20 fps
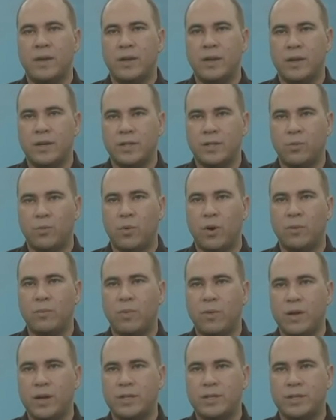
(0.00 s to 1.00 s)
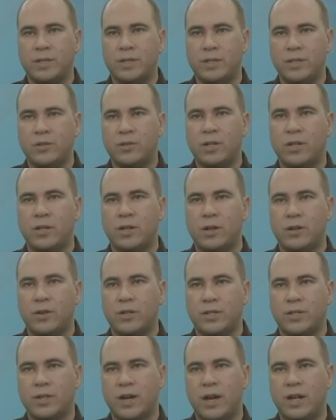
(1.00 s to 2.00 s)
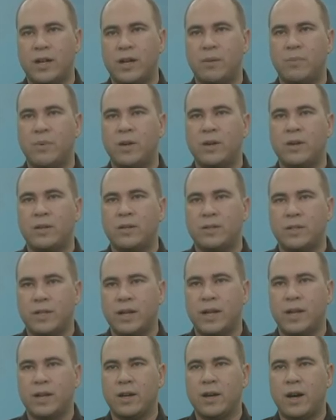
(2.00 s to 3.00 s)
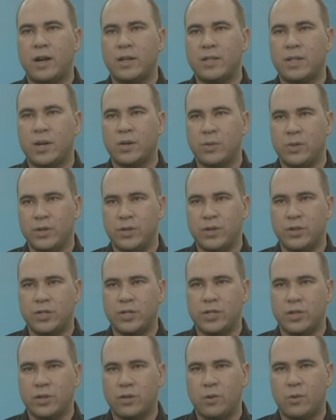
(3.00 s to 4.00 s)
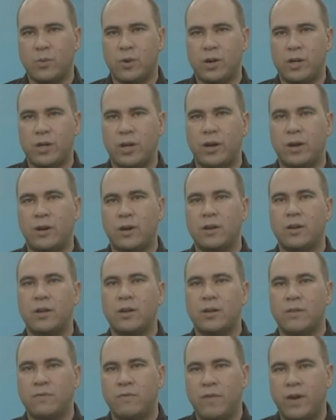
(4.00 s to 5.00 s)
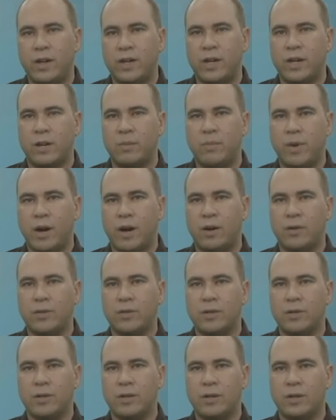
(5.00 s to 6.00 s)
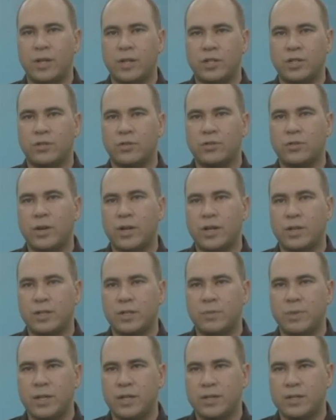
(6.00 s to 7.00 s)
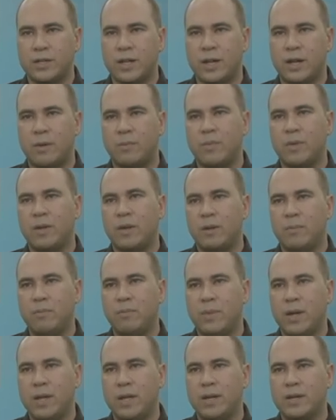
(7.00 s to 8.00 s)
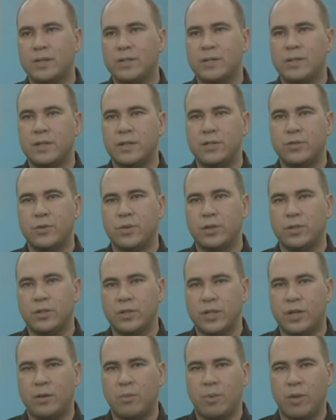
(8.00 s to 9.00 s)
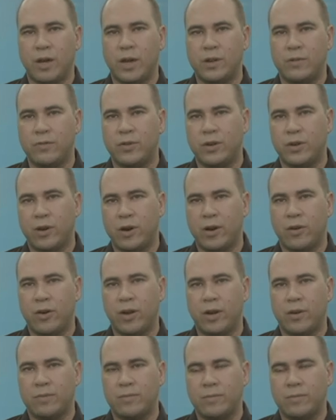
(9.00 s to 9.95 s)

is the one place that you can go to sign up to get in contact with your CERT coordinator, find out about additional trainings being set up, meetings and drills that are planned for your area.